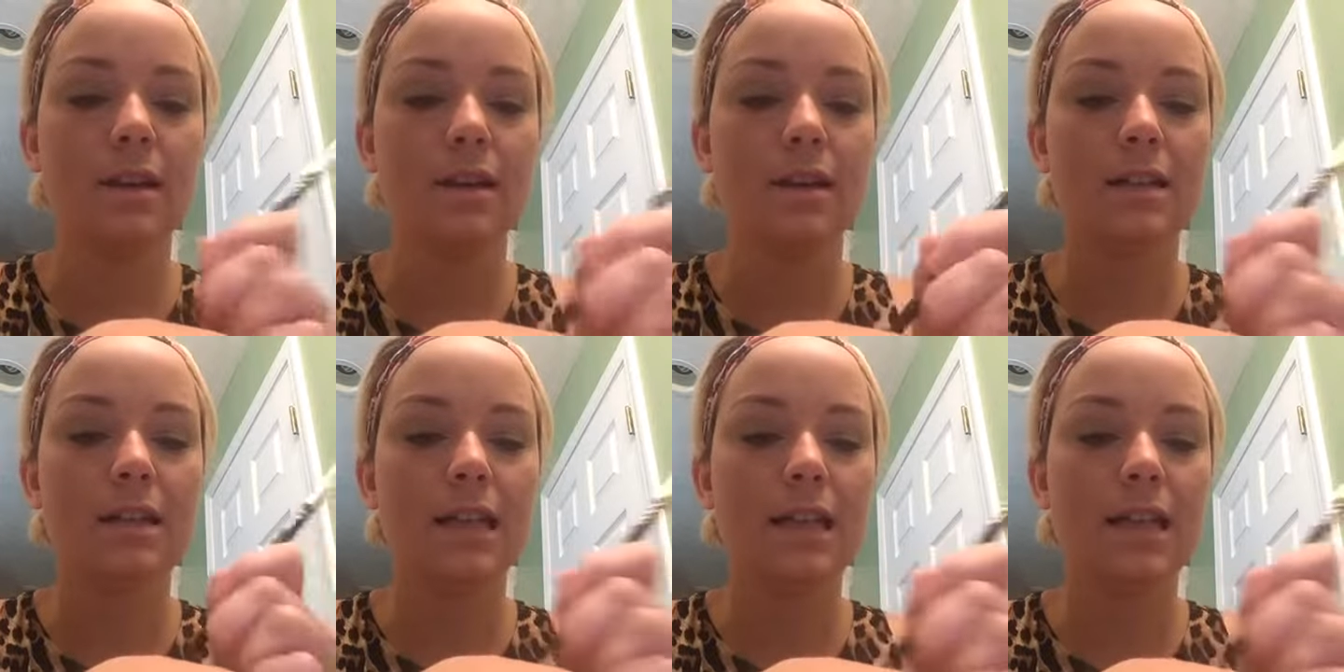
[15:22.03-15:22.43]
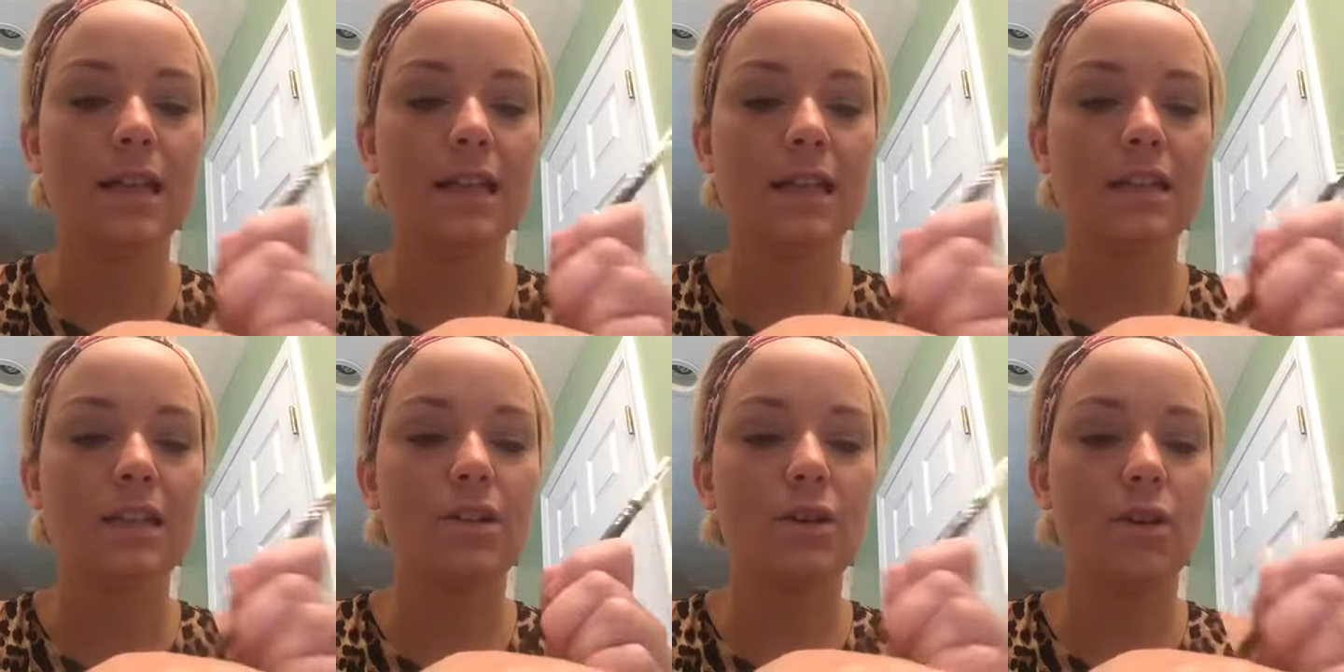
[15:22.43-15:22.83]
to get
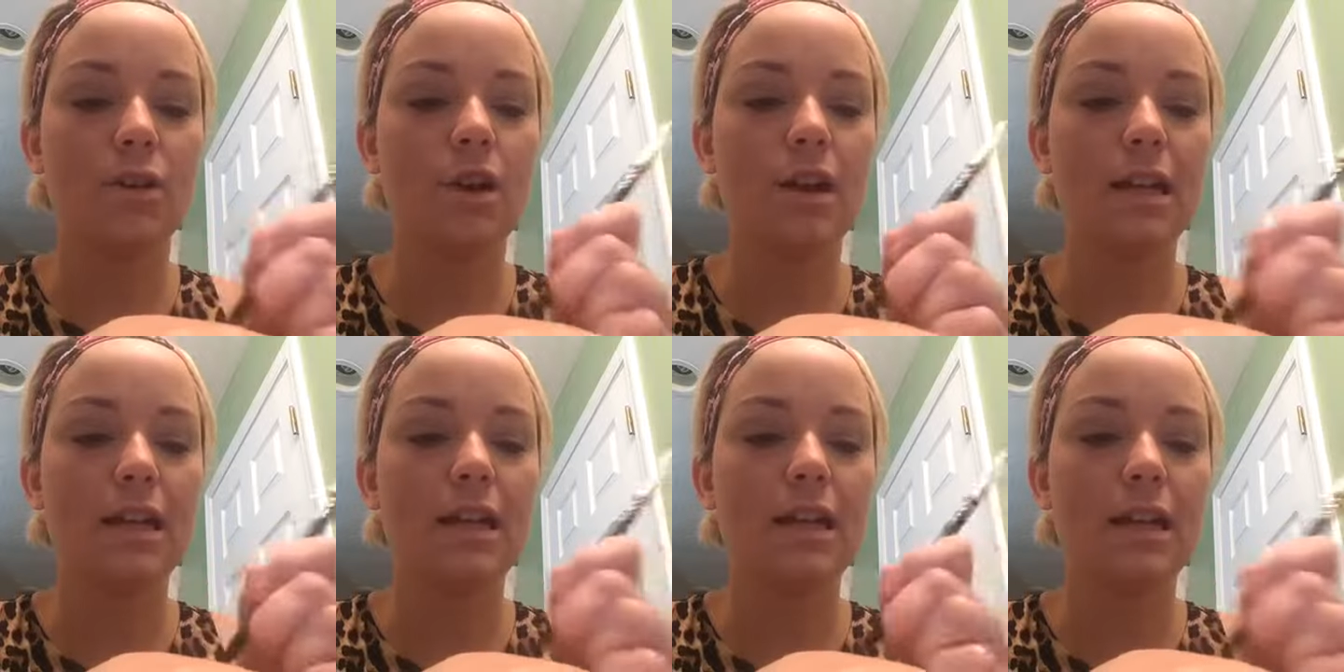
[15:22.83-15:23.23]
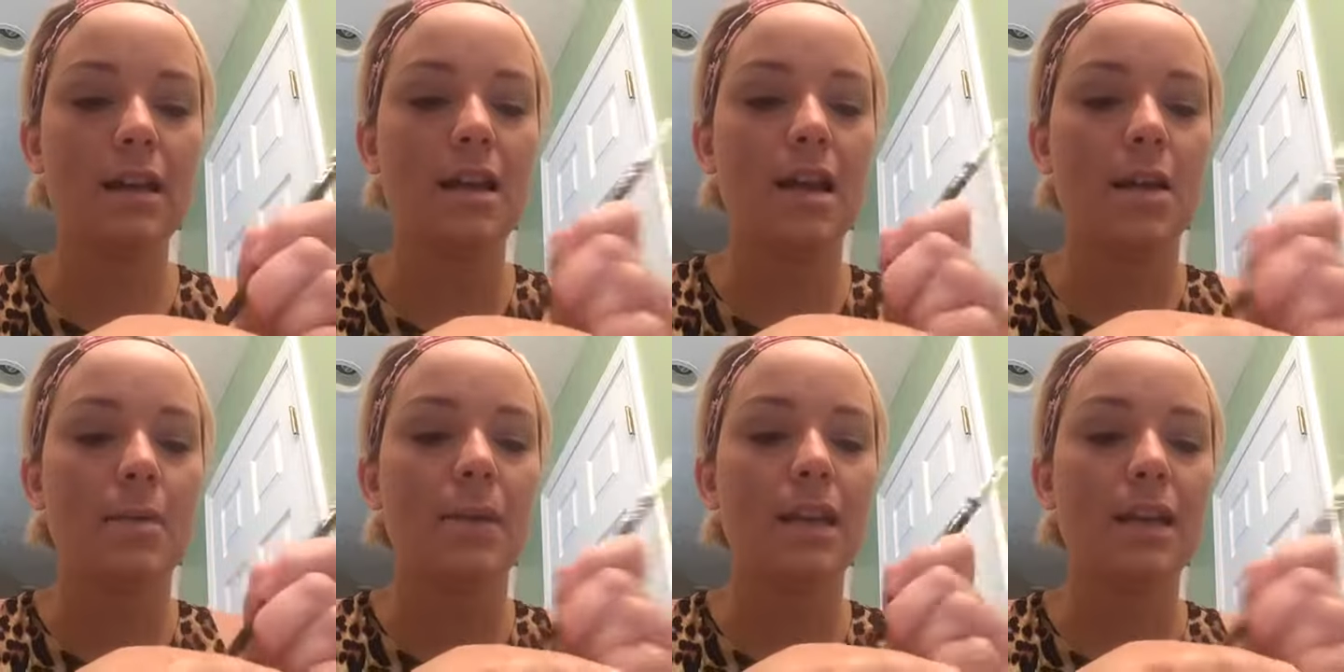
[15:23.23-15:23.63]
it started,
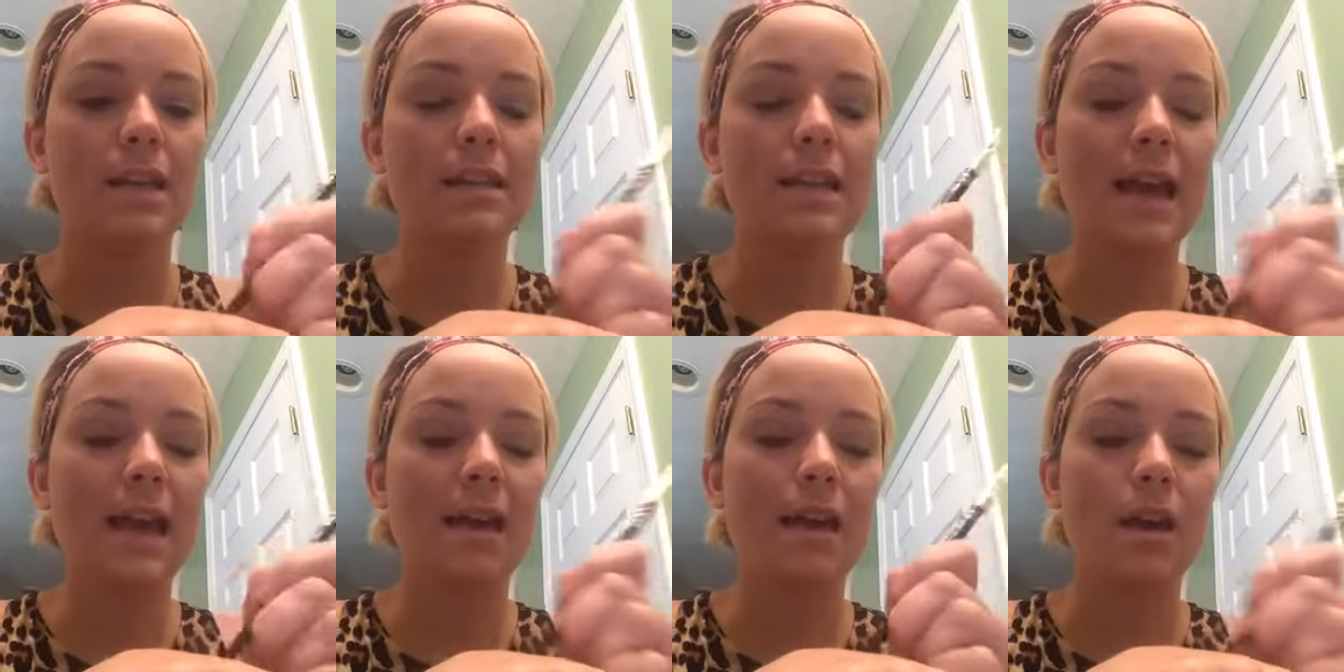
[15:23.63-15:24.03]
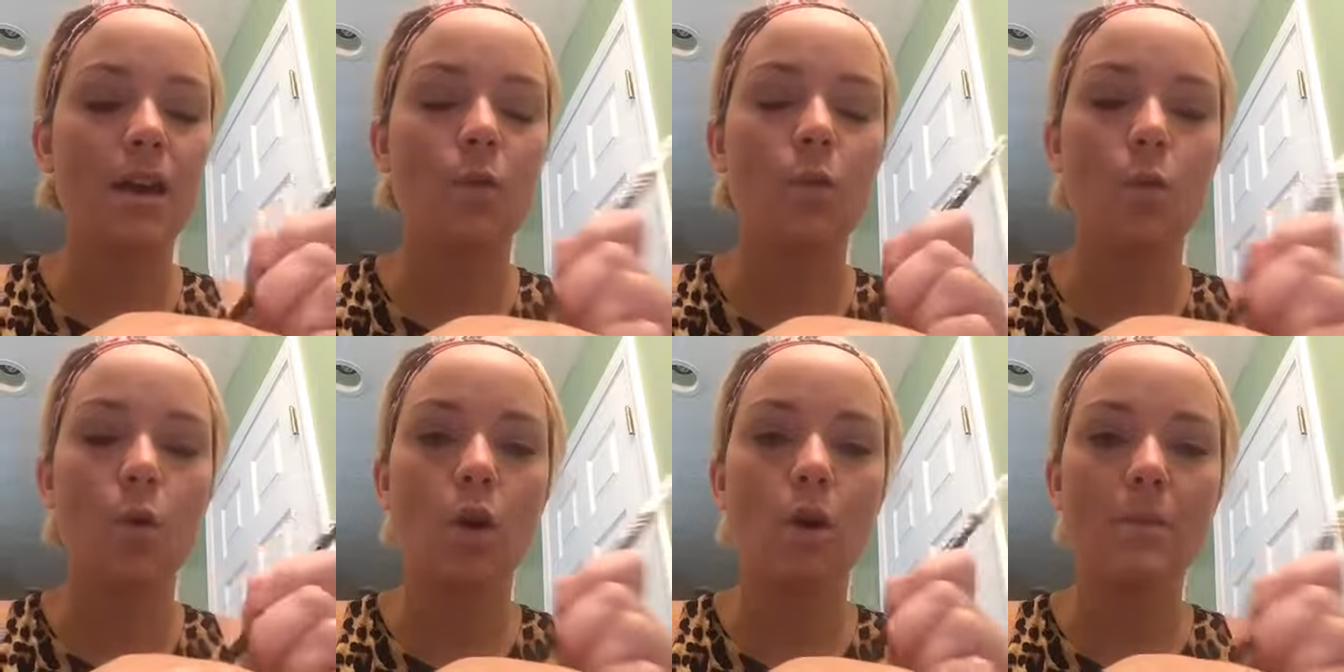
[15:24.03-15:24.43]
because that kind
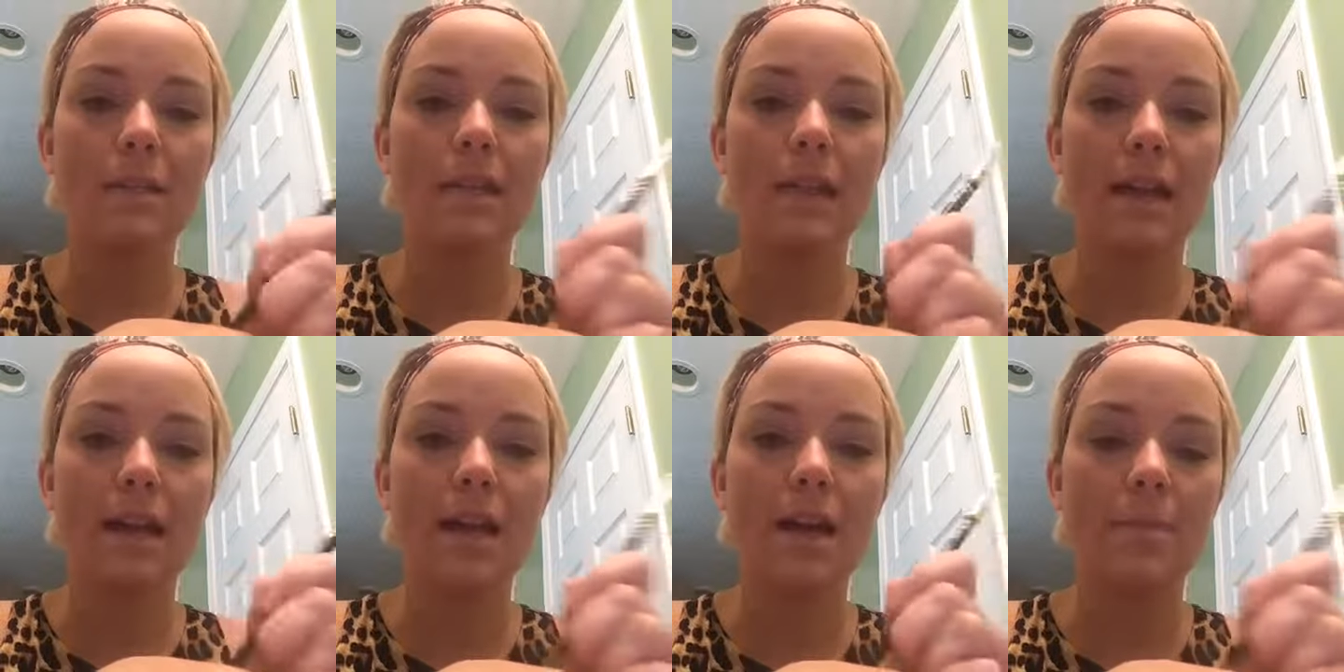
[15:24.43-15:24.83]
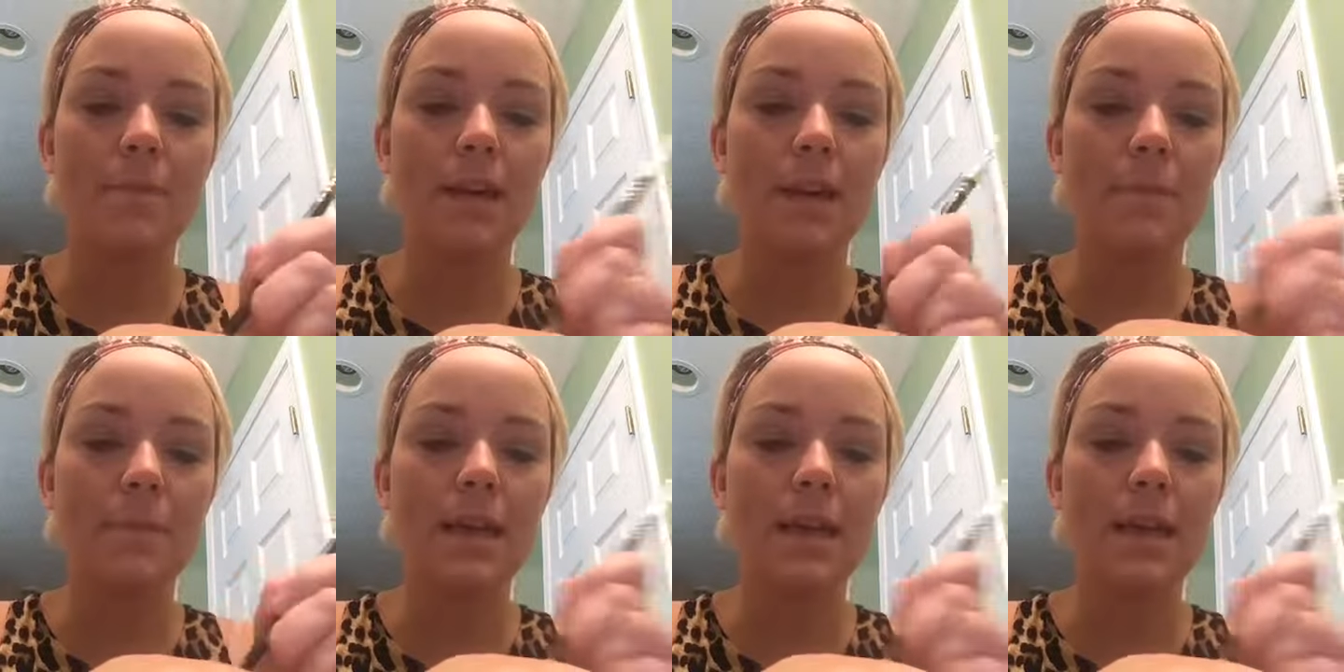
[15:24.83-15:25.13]
of warms it up and it